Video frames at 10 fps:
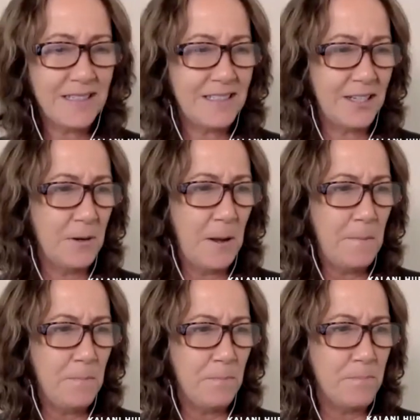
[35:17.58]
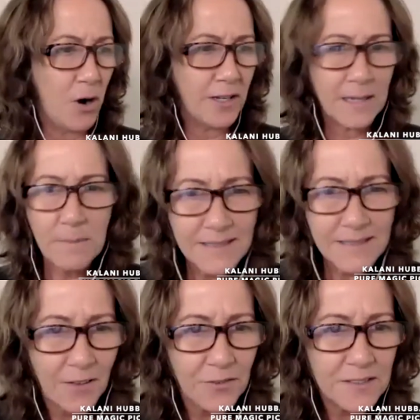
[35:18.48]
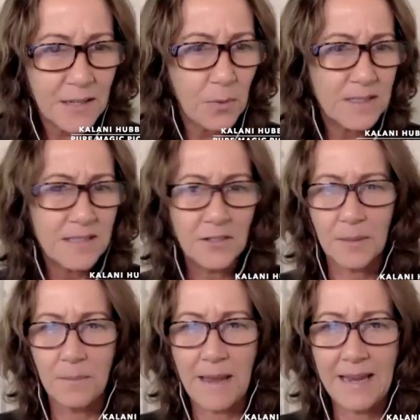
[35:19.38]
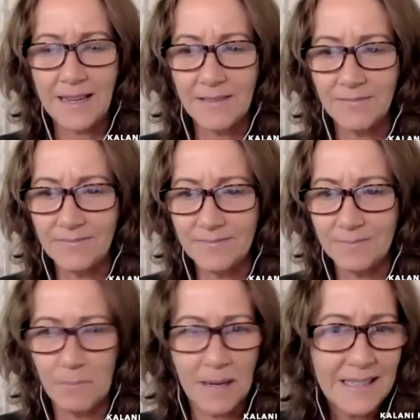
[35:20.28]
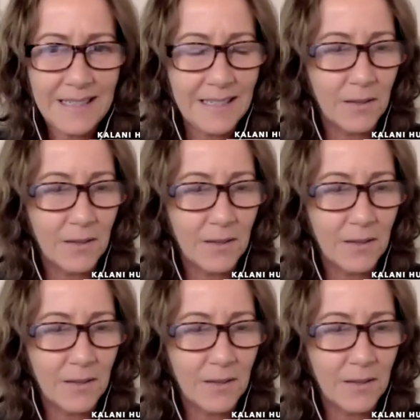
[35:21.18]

to market myself. It wasn't there to make money.